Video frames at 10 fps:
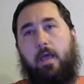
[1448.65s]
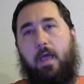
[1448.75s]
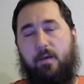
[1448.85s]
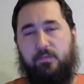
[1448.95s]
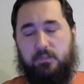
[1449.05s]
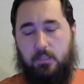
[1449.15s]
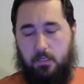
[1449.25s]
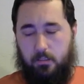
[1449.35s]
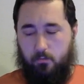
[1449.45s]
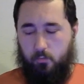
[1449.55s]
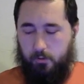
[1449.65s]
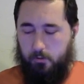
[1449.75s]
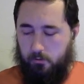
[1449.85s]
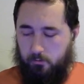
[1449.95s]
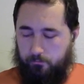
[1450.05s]
Amazon
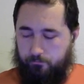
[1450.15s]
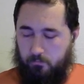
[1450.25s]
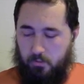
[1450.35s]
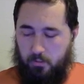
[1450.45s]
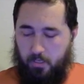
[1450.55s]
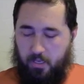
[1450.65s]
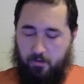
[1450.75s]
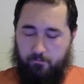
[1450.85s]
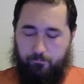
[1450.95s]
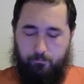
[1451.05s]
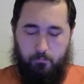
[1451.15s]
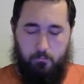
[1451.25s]
will have